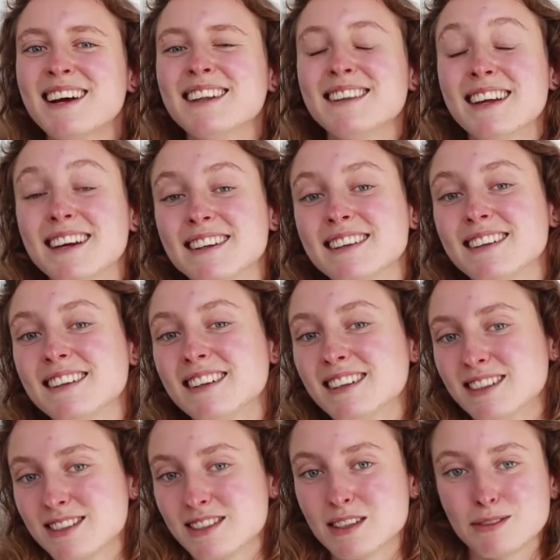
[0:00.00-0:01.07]
Then
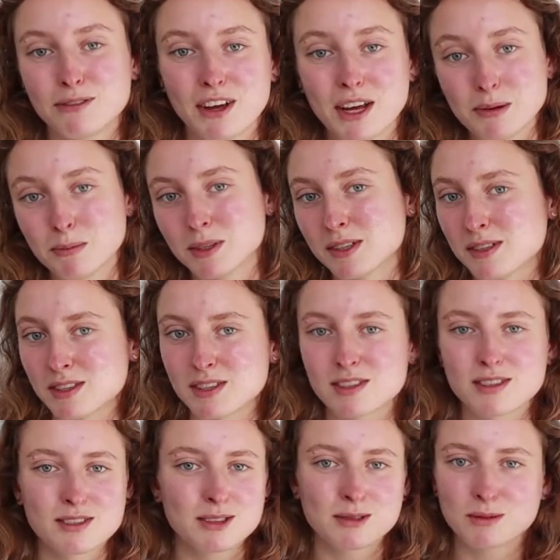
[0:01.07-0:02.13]
there's the
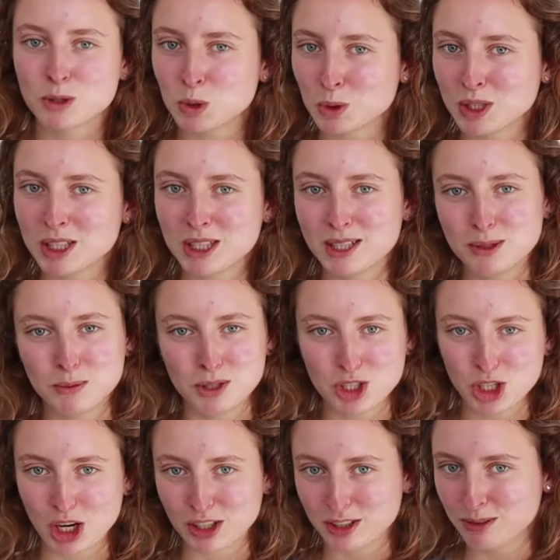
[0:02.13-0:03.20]
famous cookie with
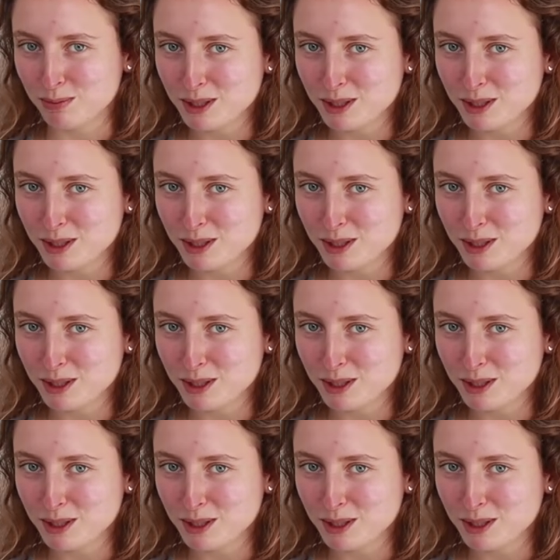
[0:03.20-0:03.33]
chocolate